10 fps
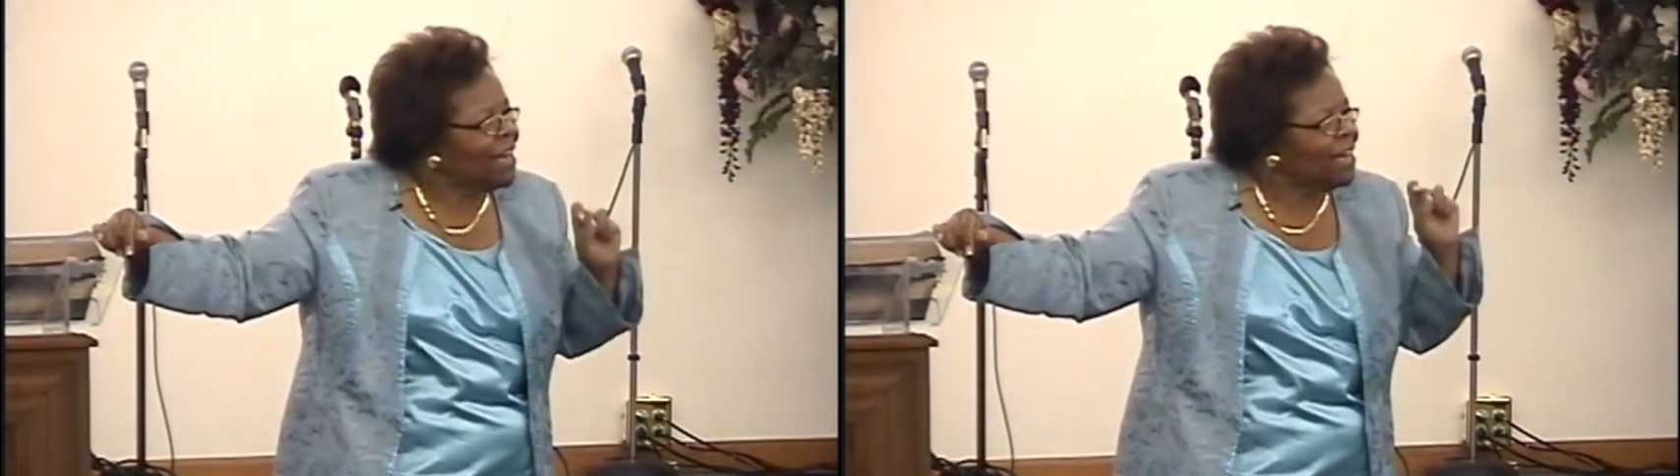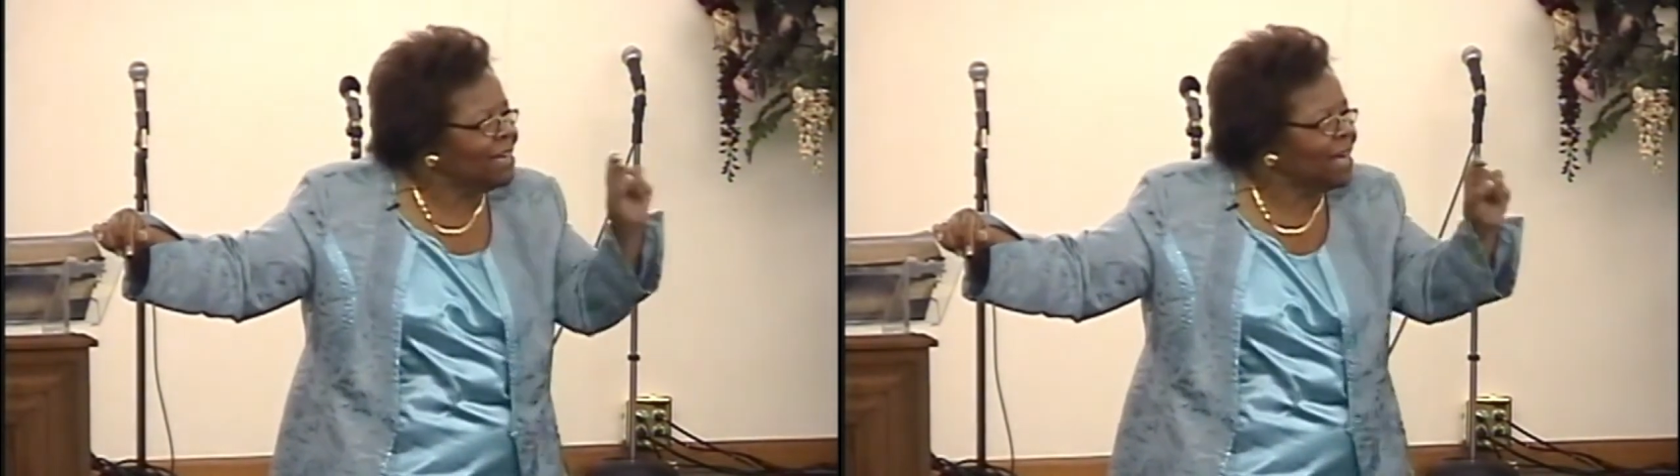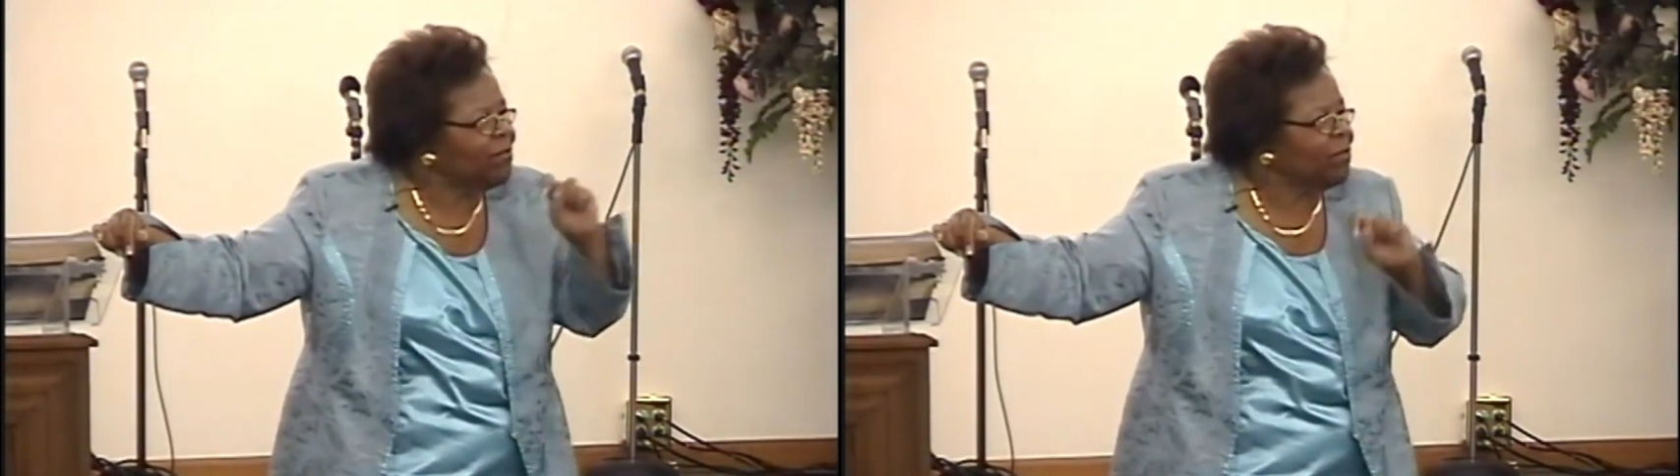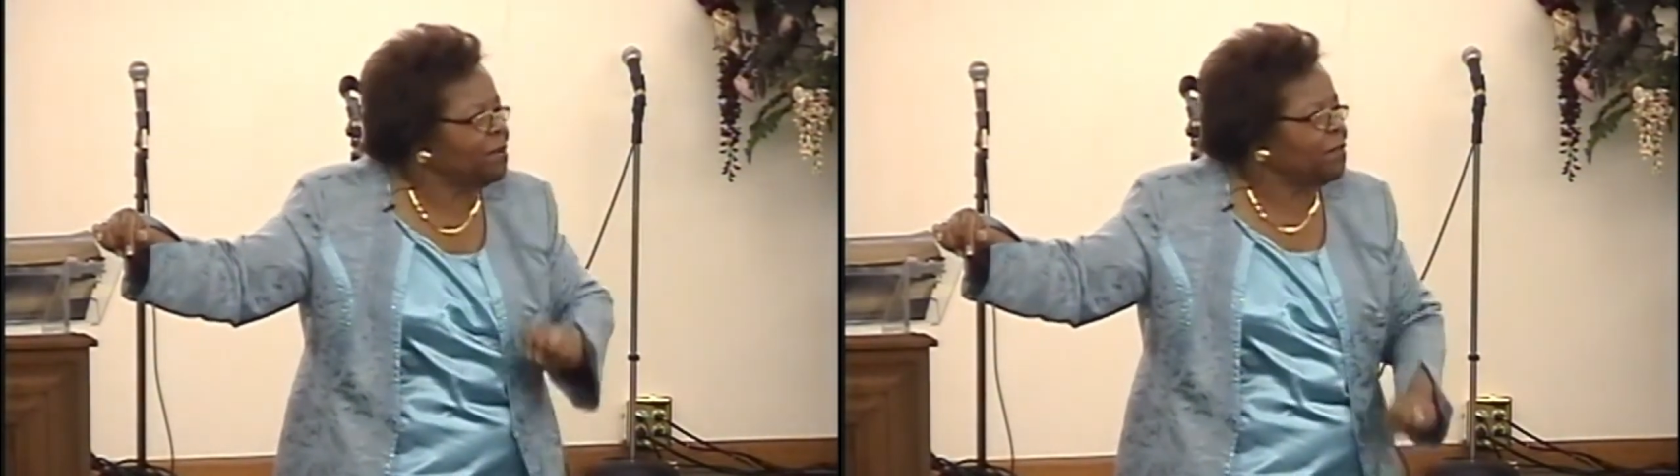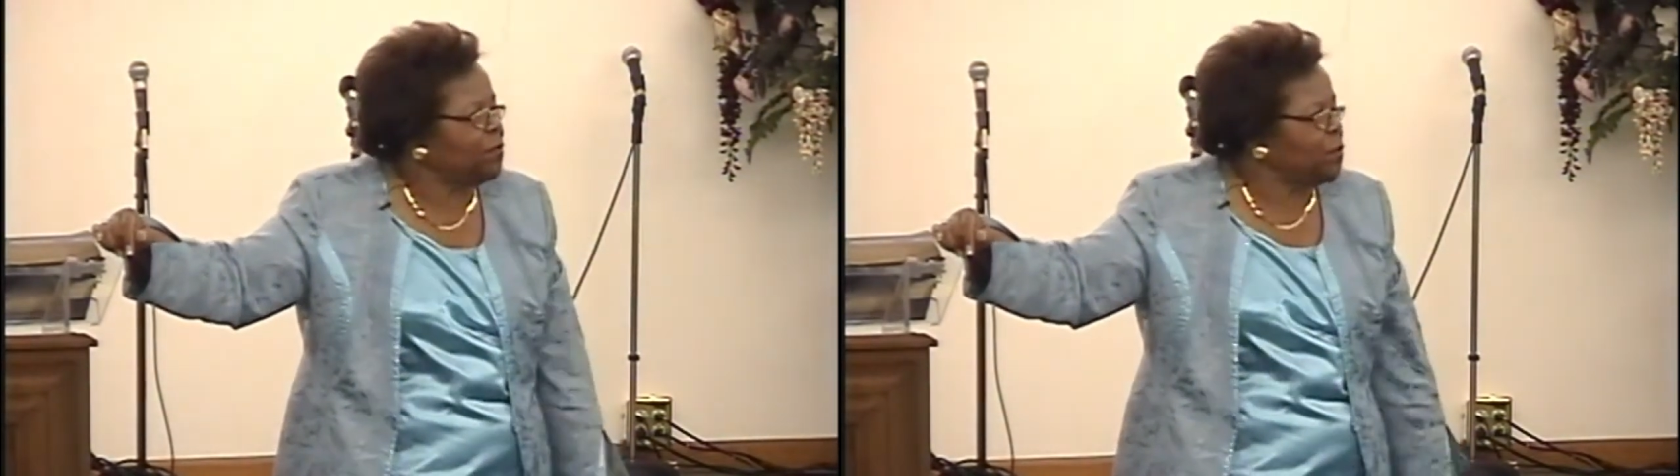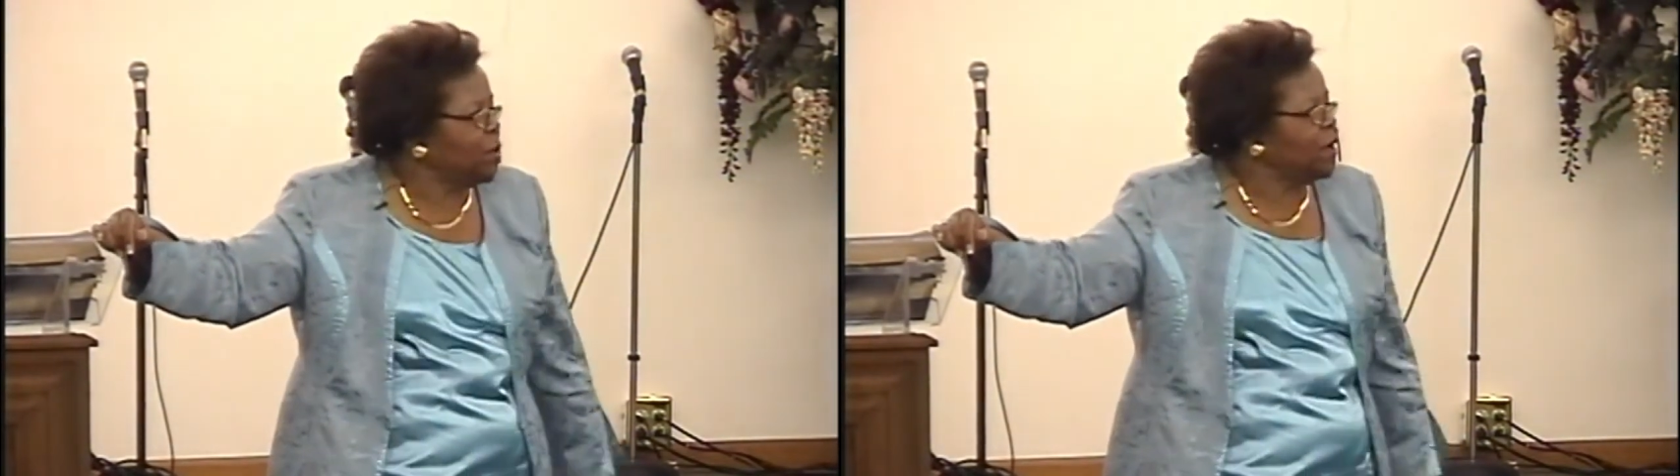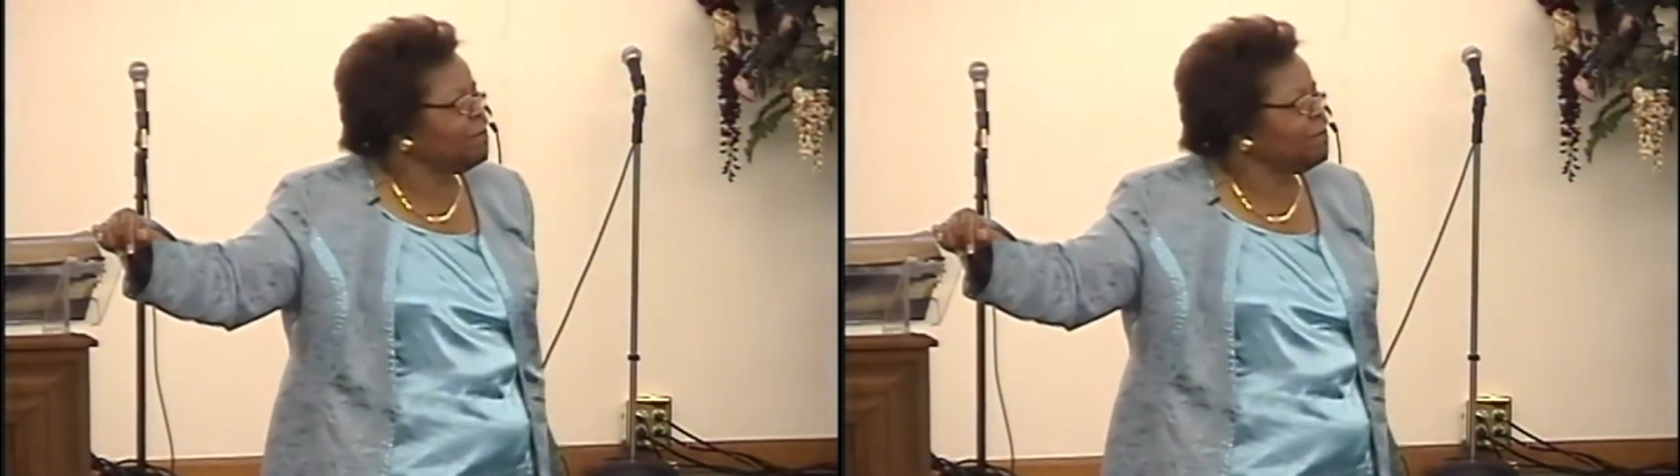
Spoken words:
never before.